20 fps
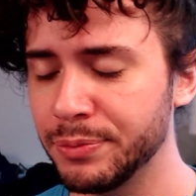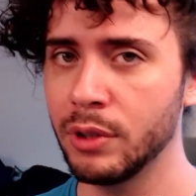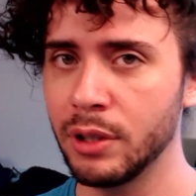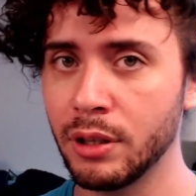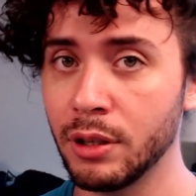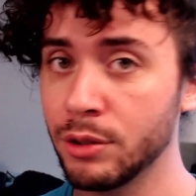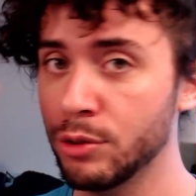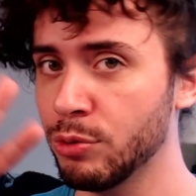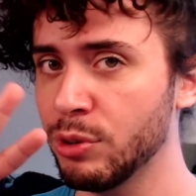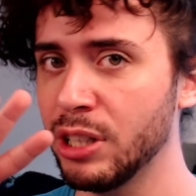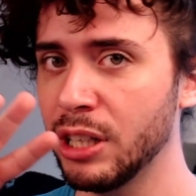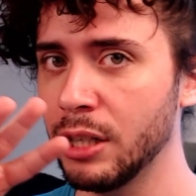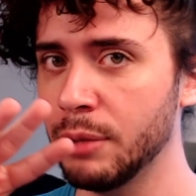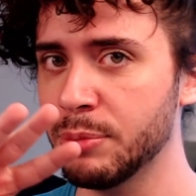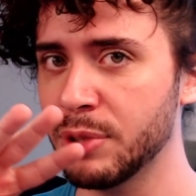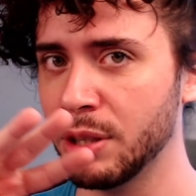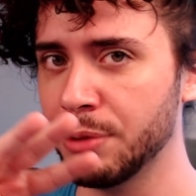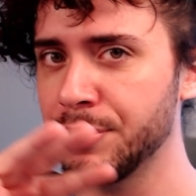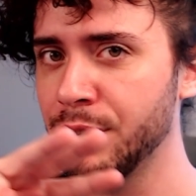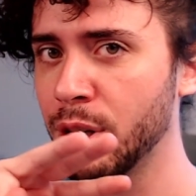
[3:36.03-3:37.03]
There are 3 items
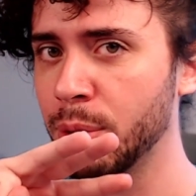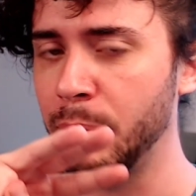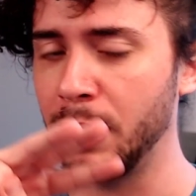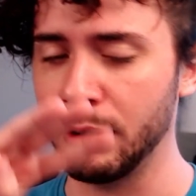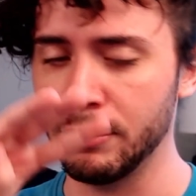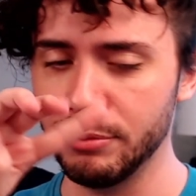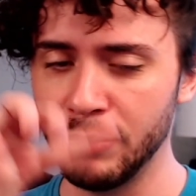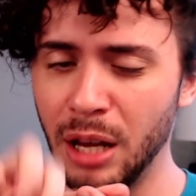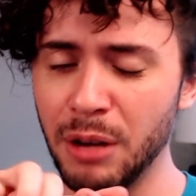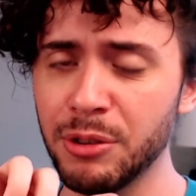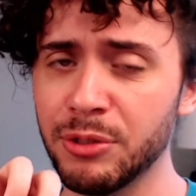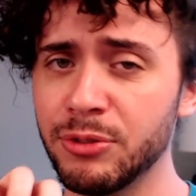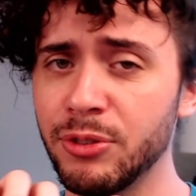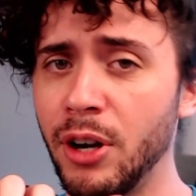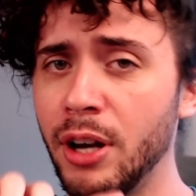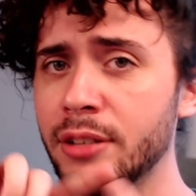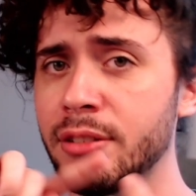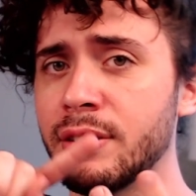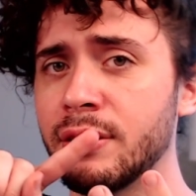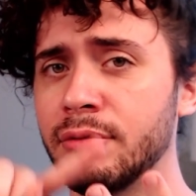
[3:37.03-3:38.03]
I'm gonna talk about:
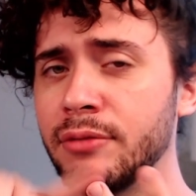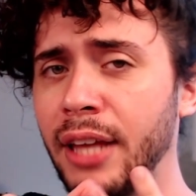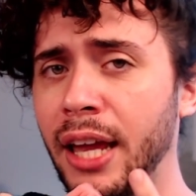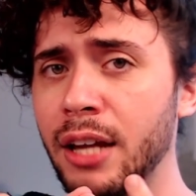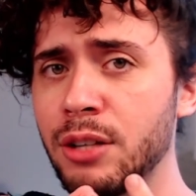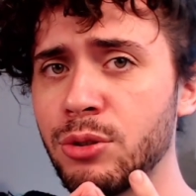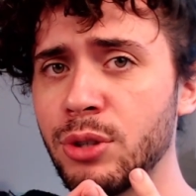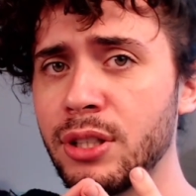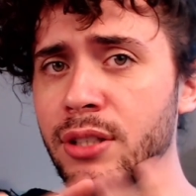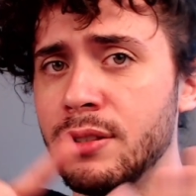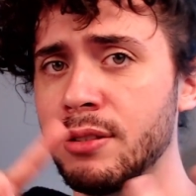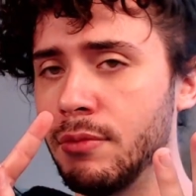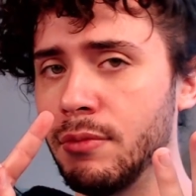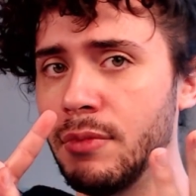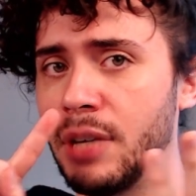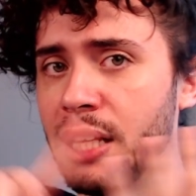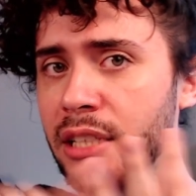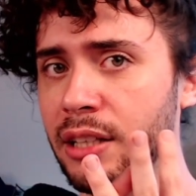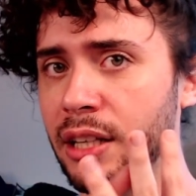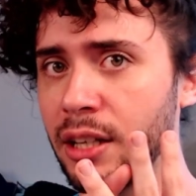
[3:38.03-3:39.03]
Everfrost, Liandry's,
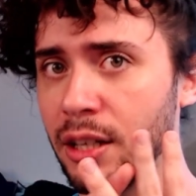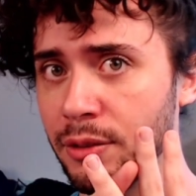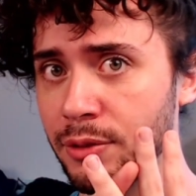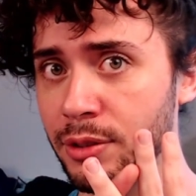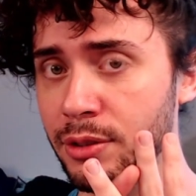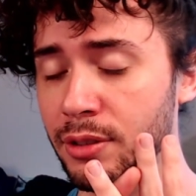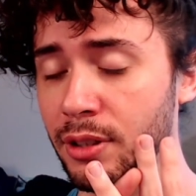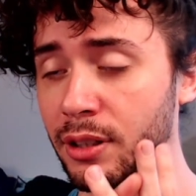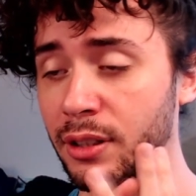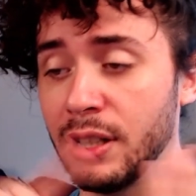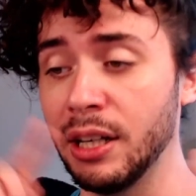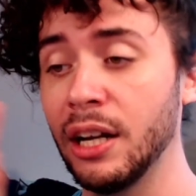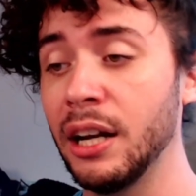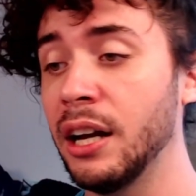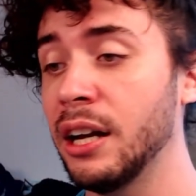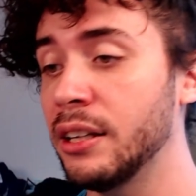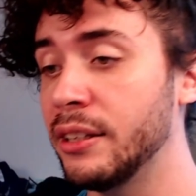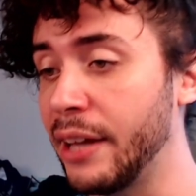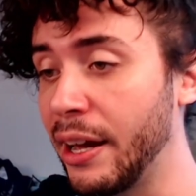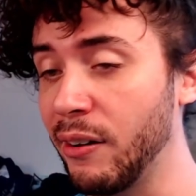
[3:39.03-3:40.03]
and Night Harvester.
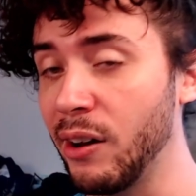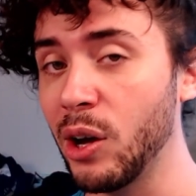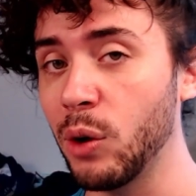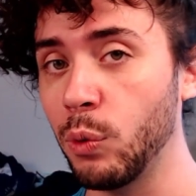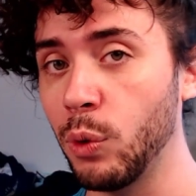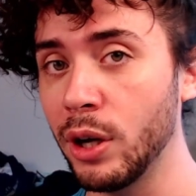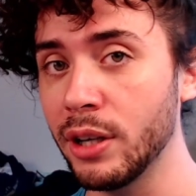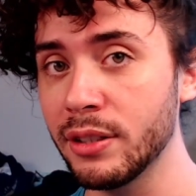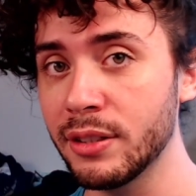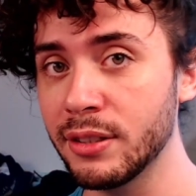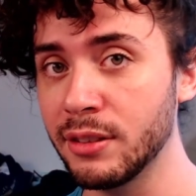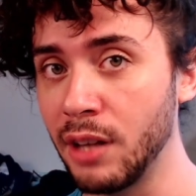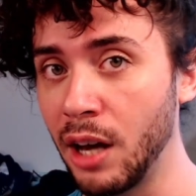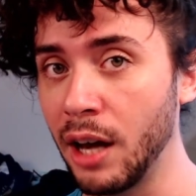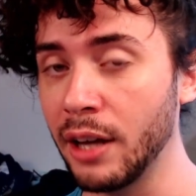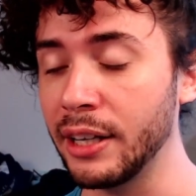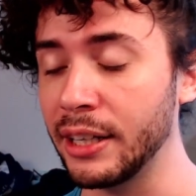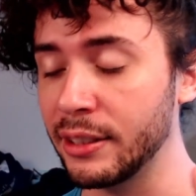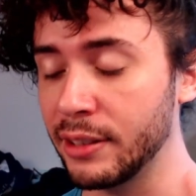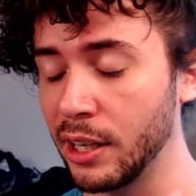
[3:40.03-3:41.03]
Now, I was
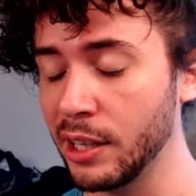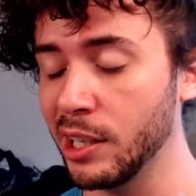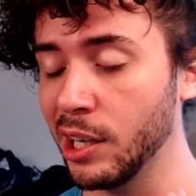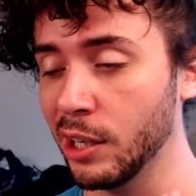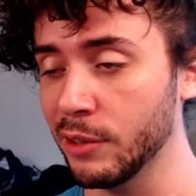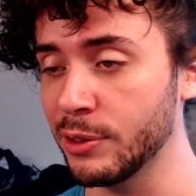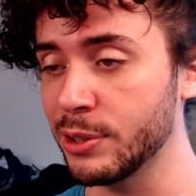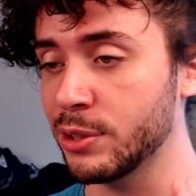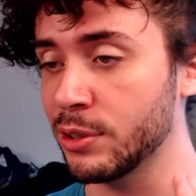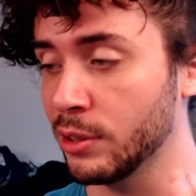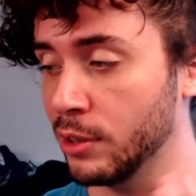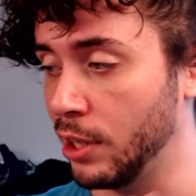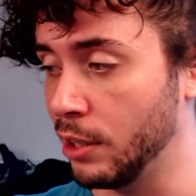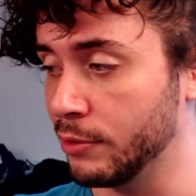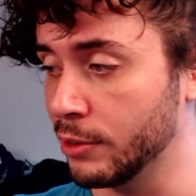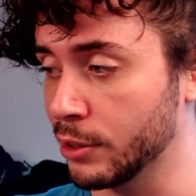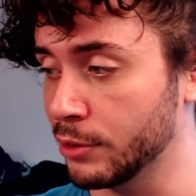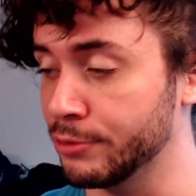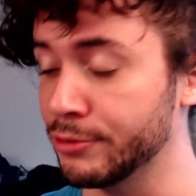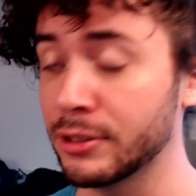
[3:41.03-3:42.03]
not a Night Harvester
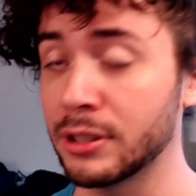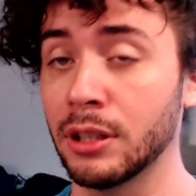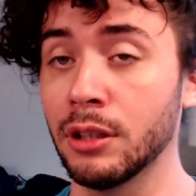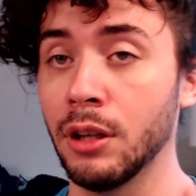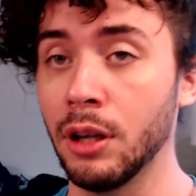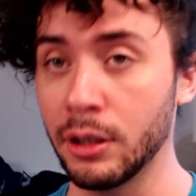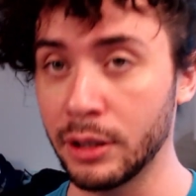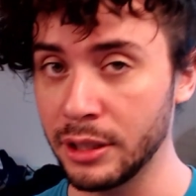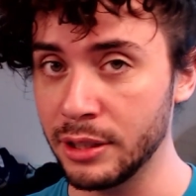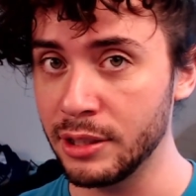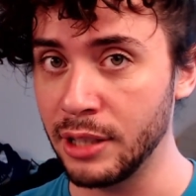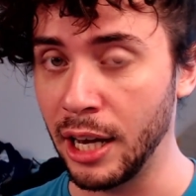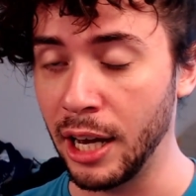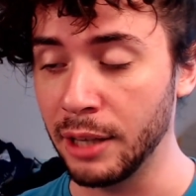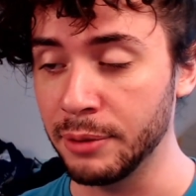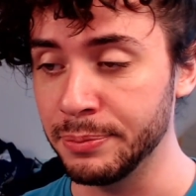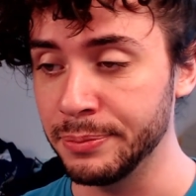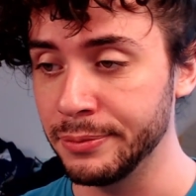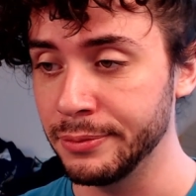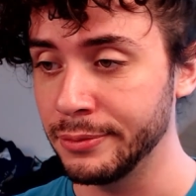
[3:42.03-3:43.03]
lover for the longest
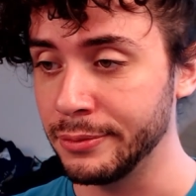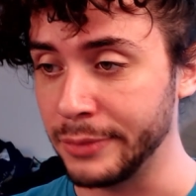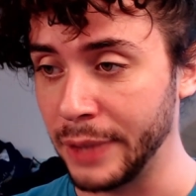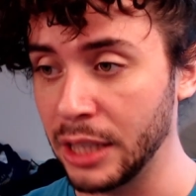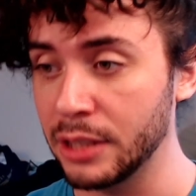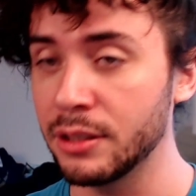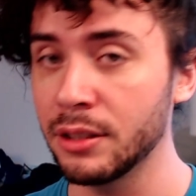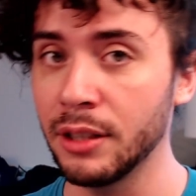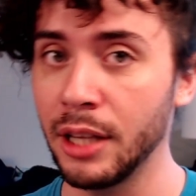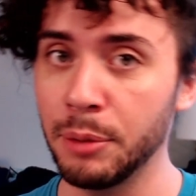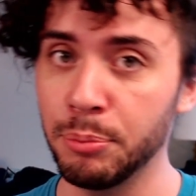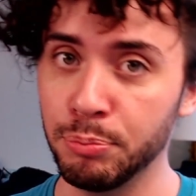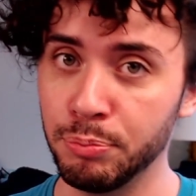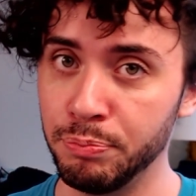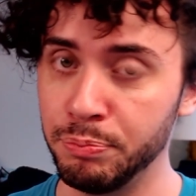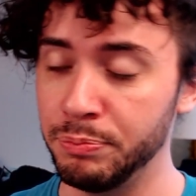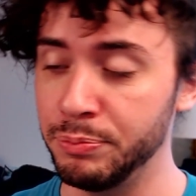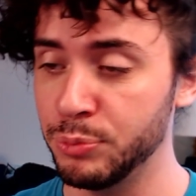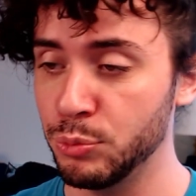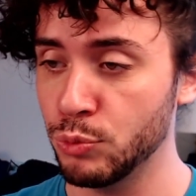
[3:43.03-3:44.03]
time until I
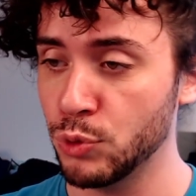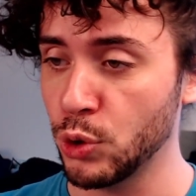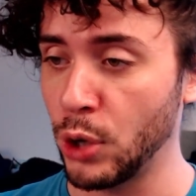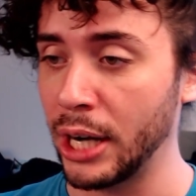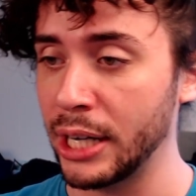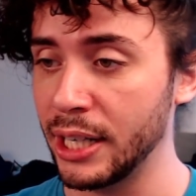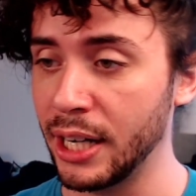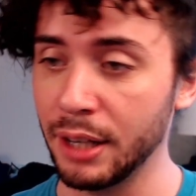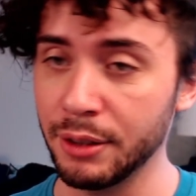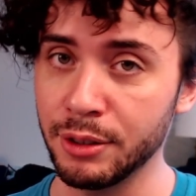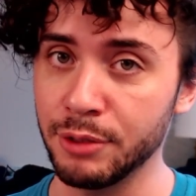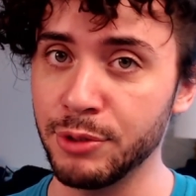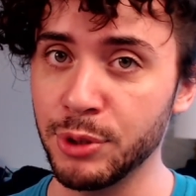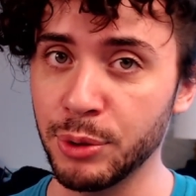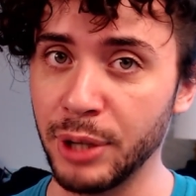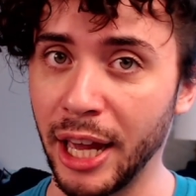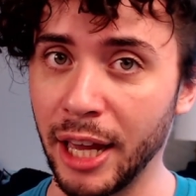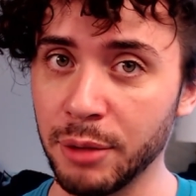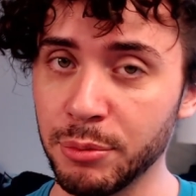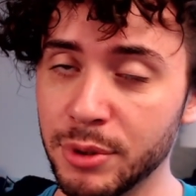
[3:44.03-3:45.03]
tried it out in a few
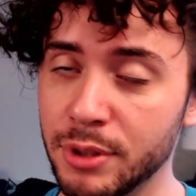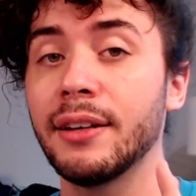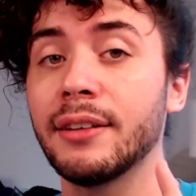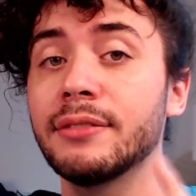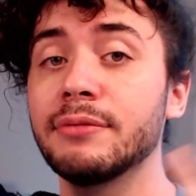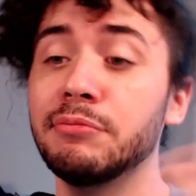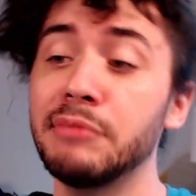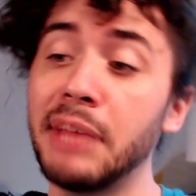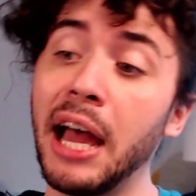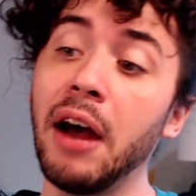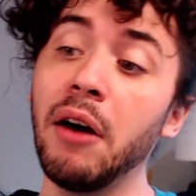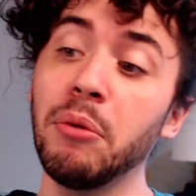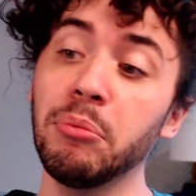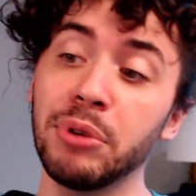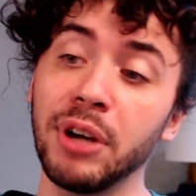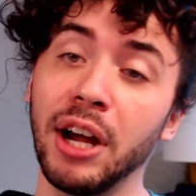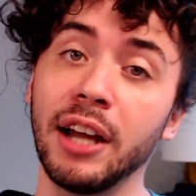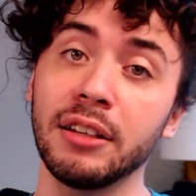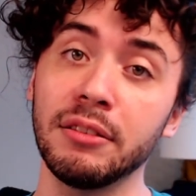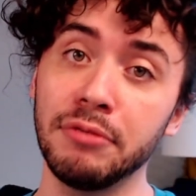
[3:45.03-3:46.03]
games. Now I'm
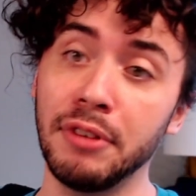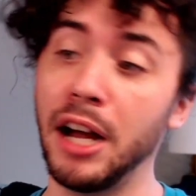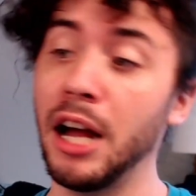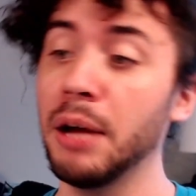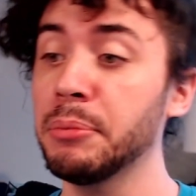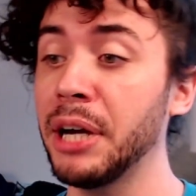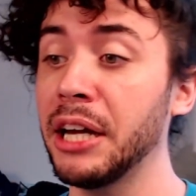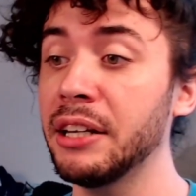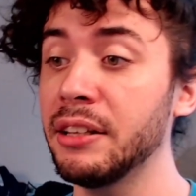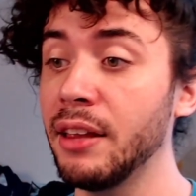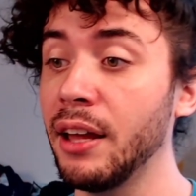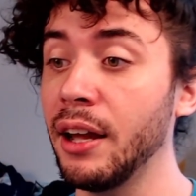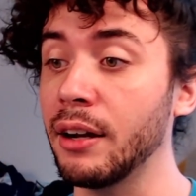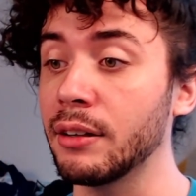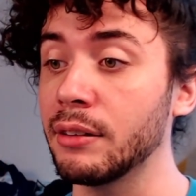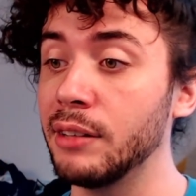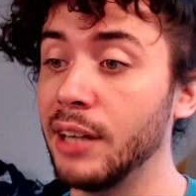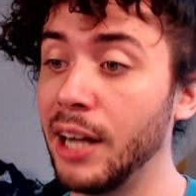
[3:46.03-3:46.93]
kind of there.